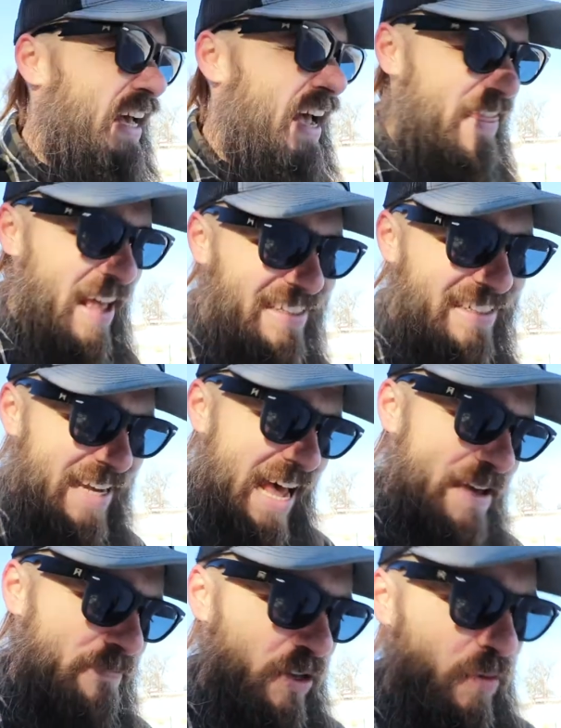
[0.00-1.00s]
And that's
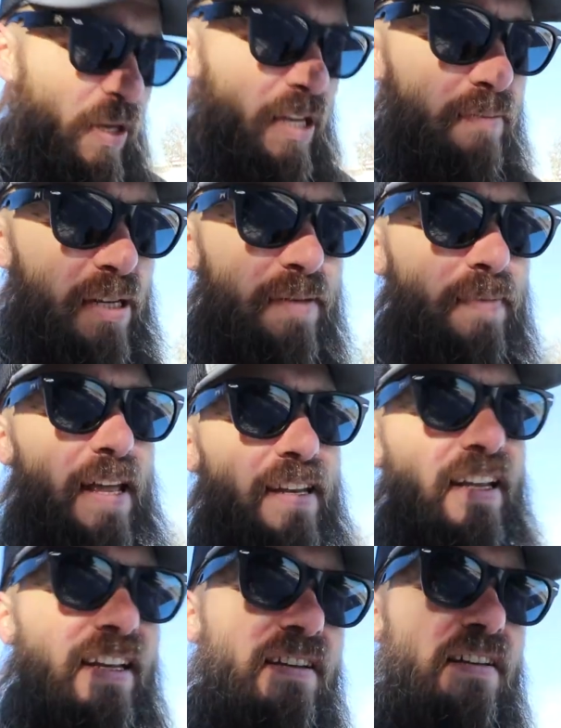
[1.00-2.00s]
time that we could be
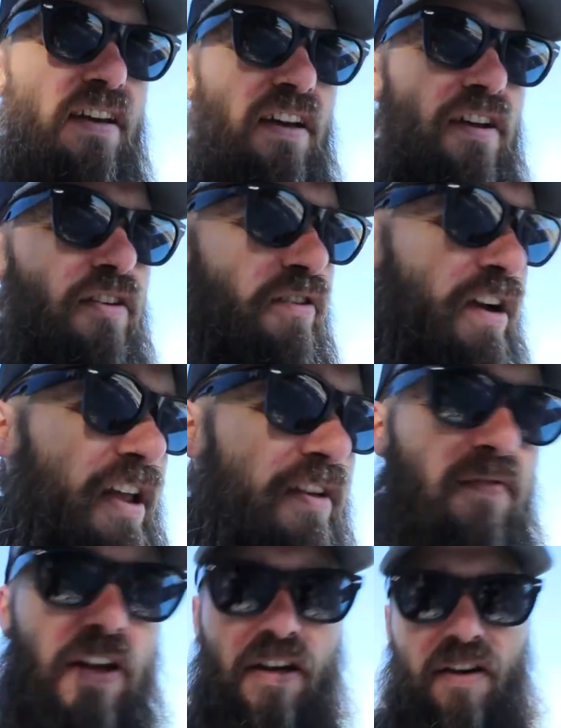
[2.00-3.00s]
spending
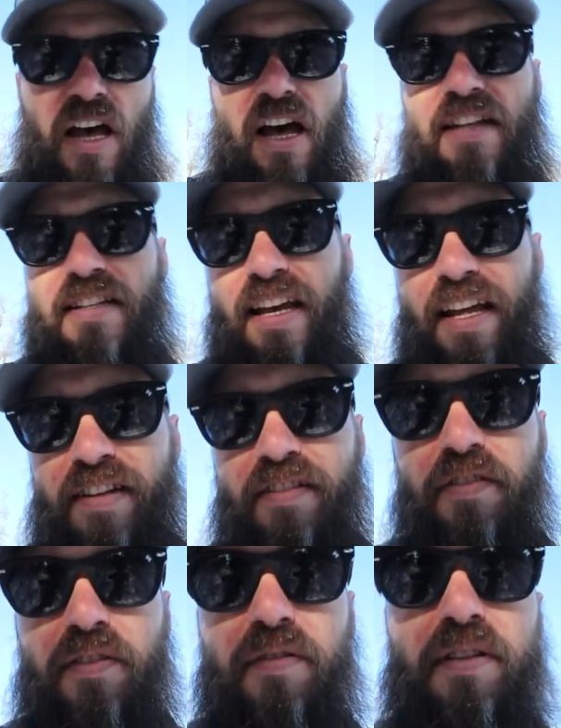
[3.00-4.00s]
creating video content
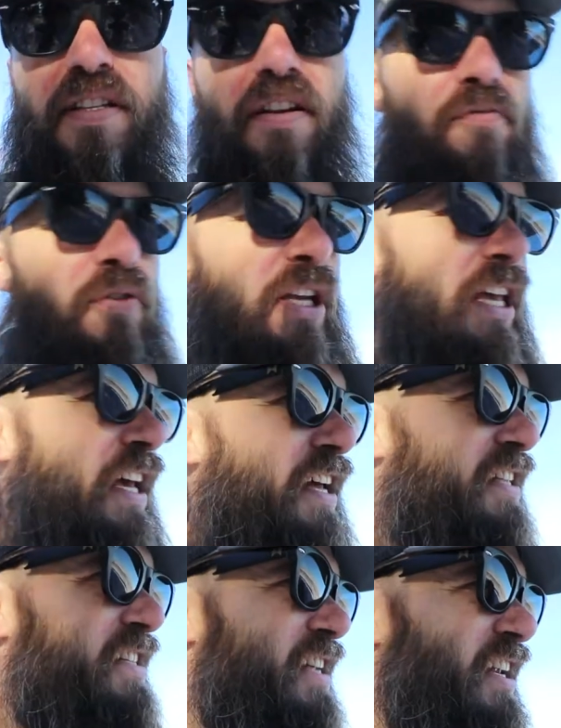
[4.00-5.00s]
or doing stuff with the
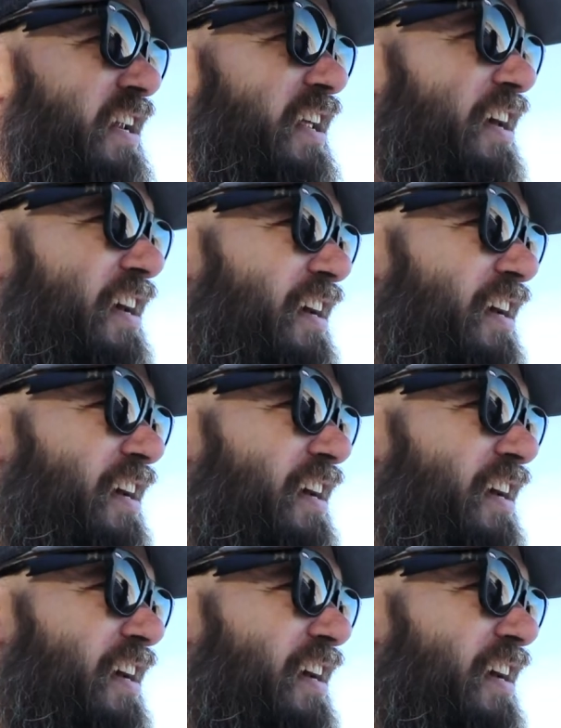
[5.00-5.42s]
kids and